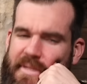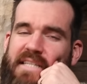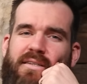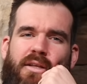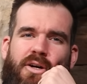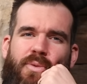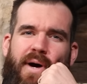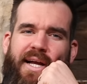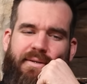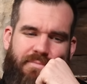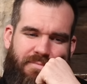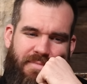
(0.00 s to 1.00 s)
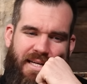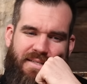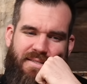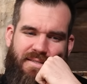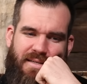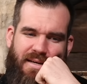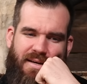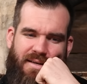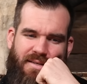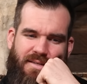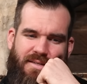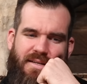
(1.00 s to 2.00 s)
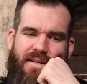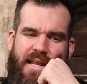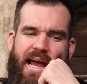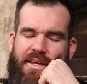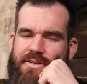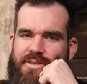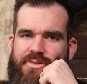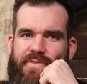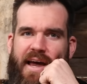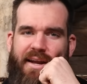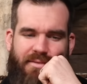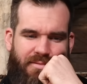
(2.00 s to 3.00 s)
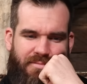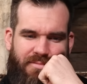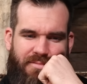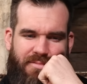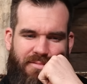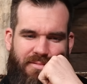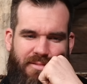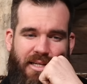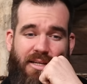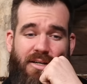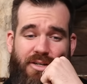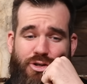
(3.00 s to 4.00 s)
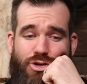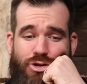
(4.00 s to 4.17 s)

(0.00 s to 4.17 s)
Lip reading: That's a lot of weight. That's, now you're just fat. Like, you're not